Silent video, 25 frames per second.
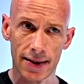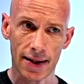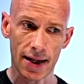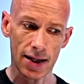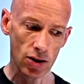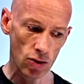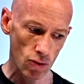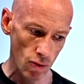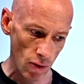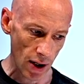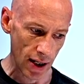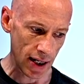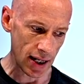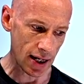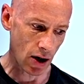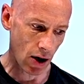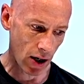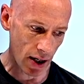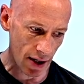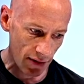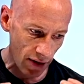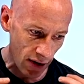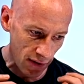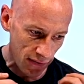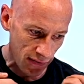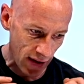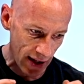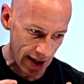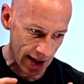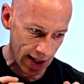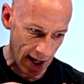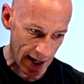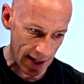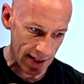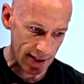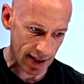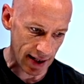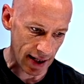That's really kind of a
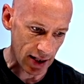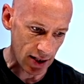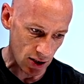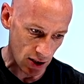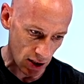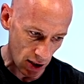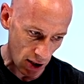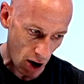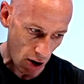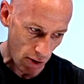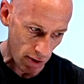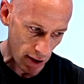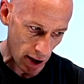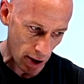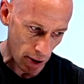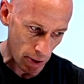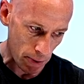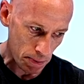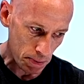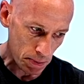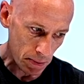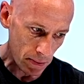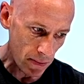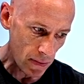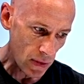fantastic scenario.